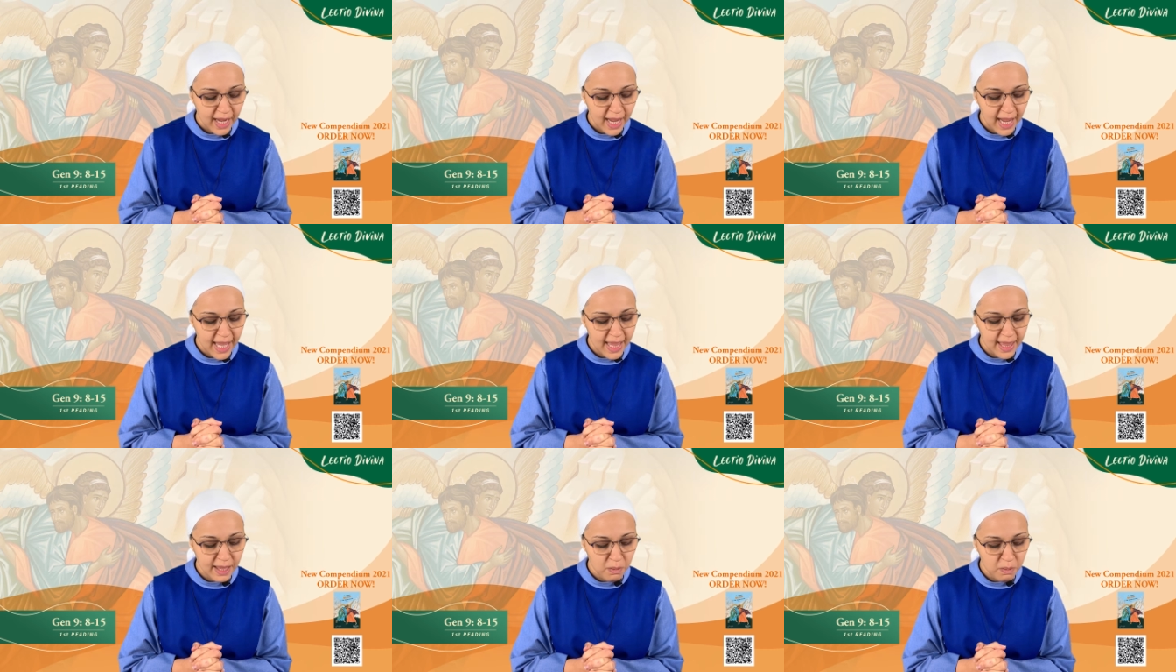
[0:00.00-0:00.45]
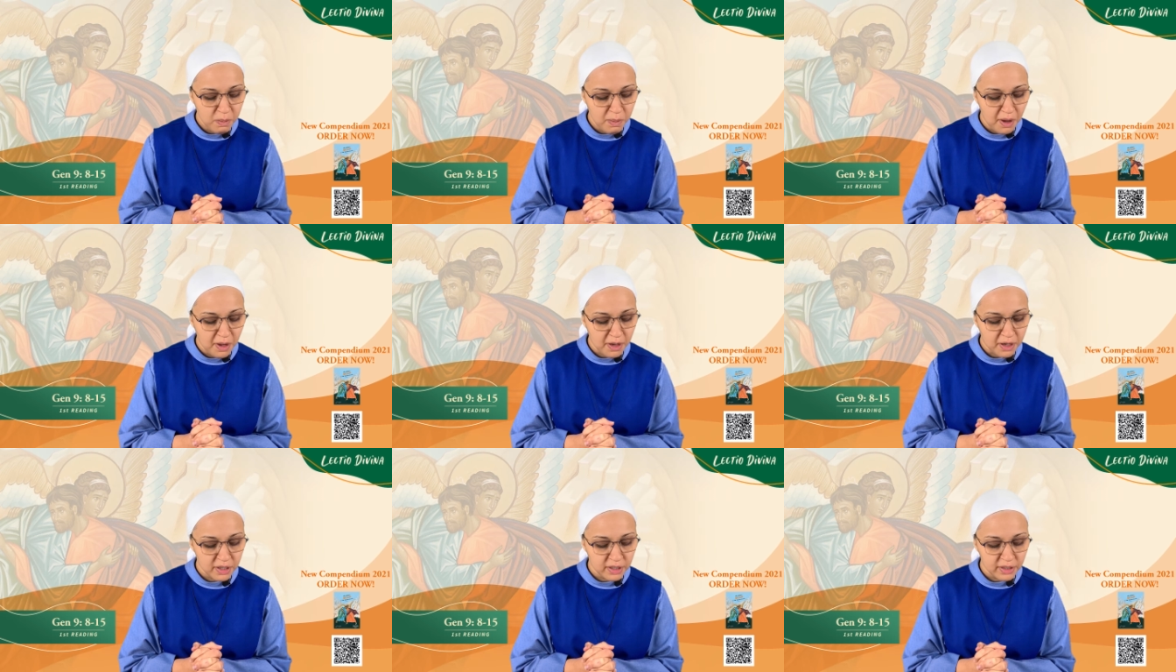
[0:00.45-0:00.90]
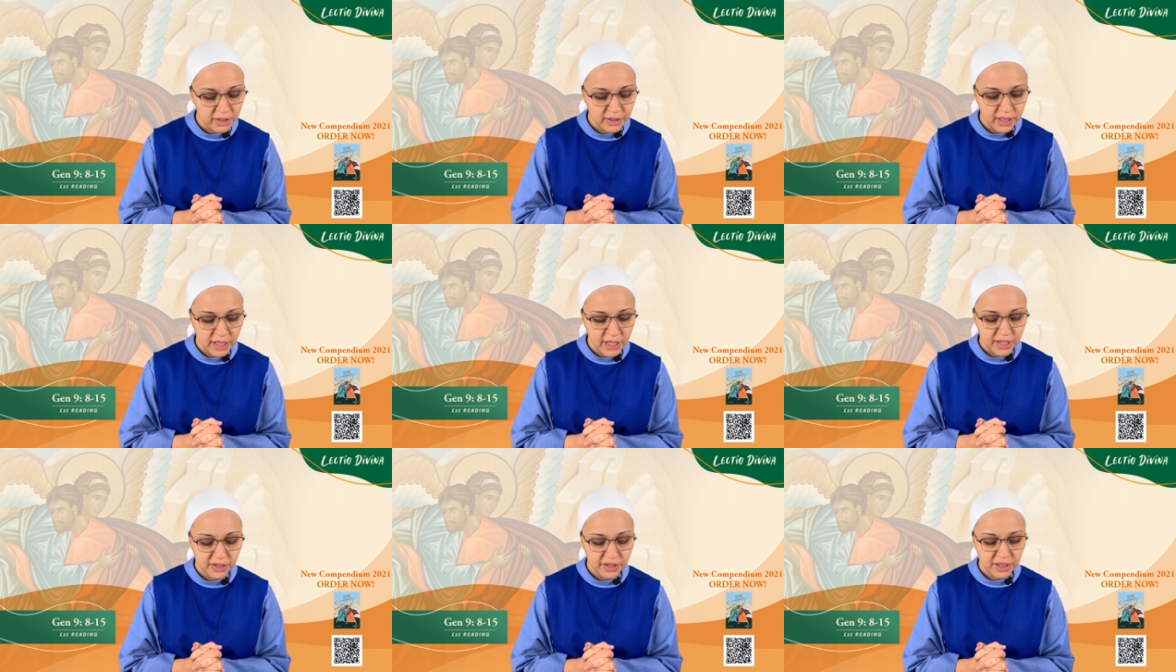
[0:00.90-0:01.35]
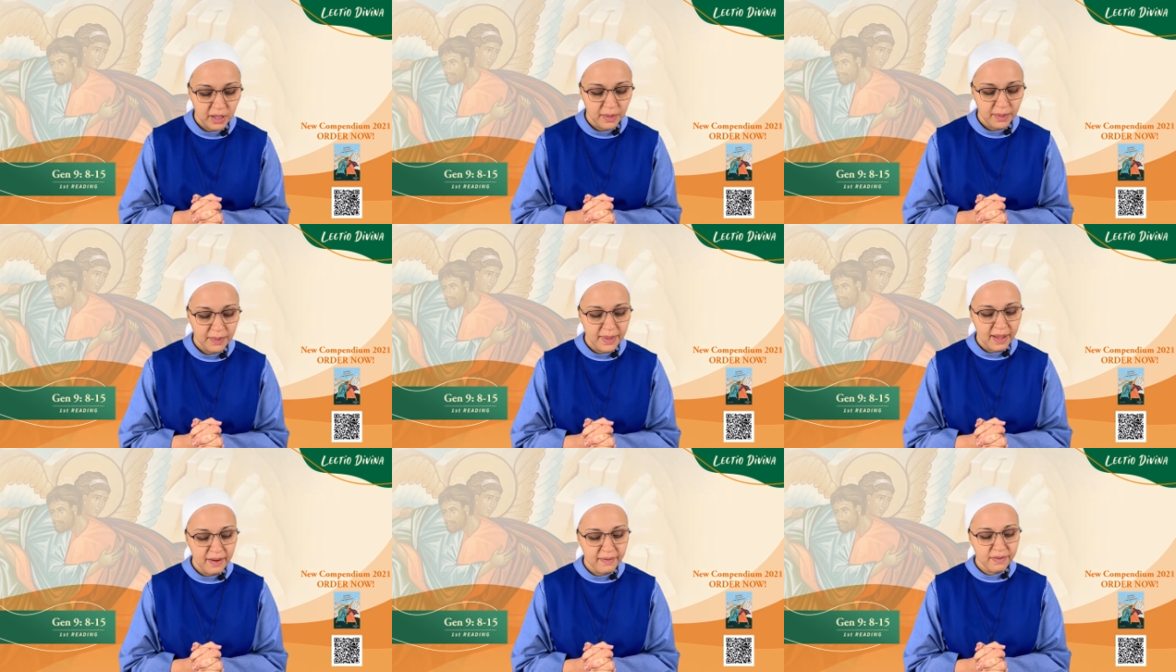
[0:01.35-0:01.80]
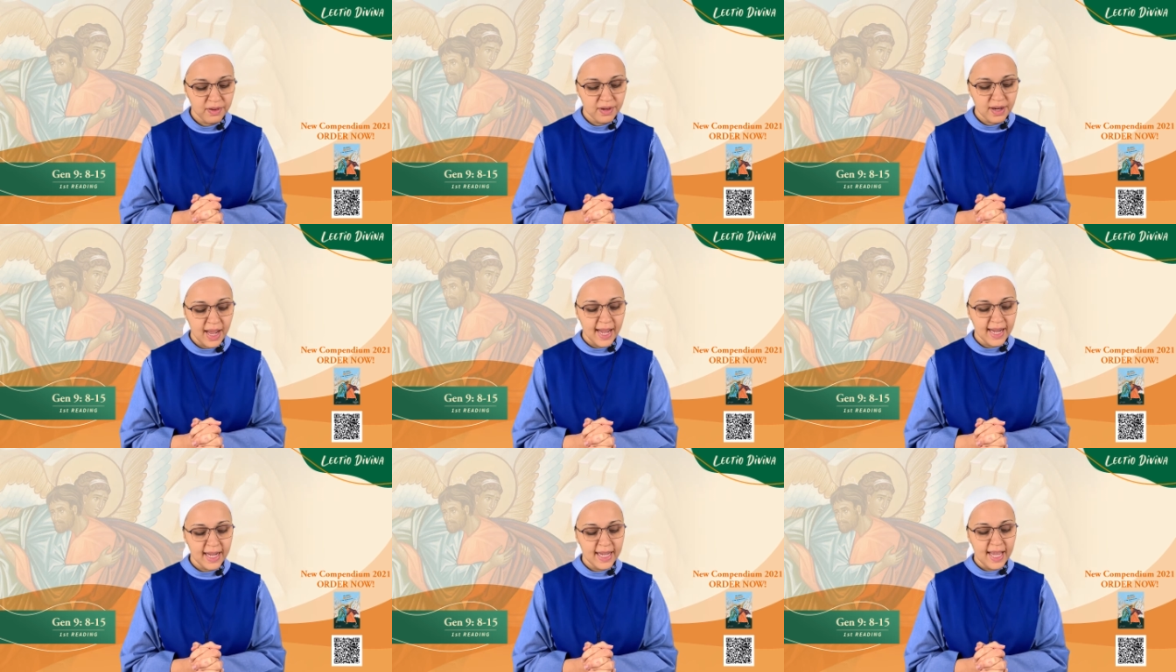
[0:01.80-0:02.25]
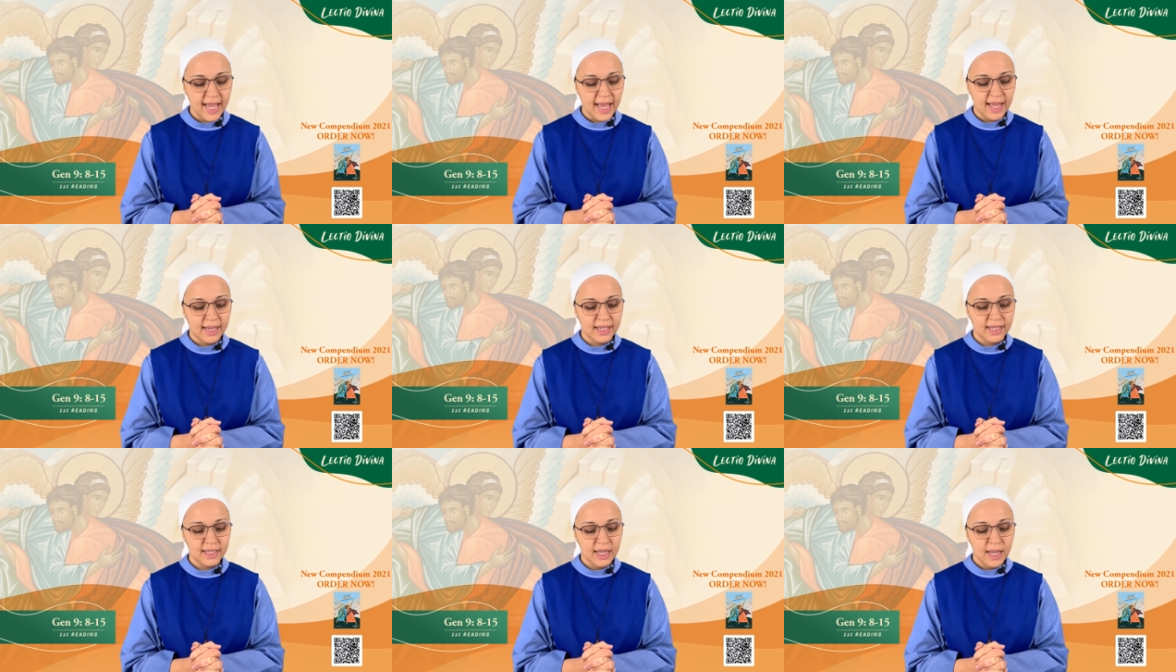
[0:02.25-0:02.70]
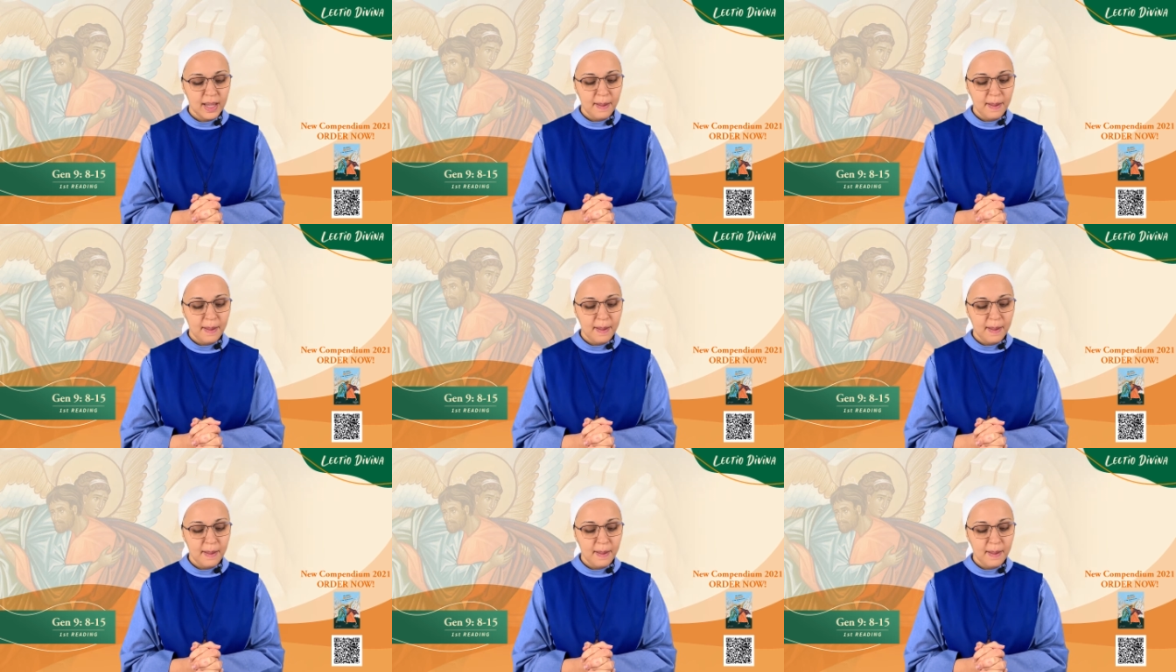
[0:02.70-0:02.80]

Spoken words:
And the waters shall never again